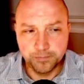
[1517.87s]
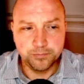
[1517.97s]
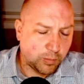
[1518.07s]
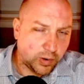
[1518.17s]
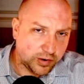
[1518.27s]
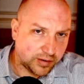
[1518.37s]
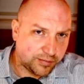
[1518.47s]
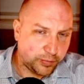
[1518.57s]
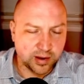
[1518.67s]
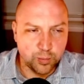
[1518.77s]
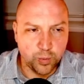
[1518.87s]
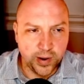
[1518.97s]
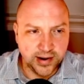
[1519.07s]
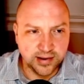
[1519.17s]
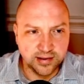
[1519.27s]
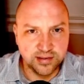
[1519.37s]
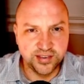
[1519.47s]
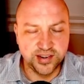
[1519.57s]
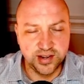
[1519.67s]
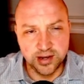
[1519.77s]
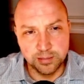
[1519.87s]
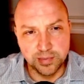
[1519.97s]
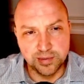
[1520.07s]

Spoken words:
Well, I wonder if like a weighted scheme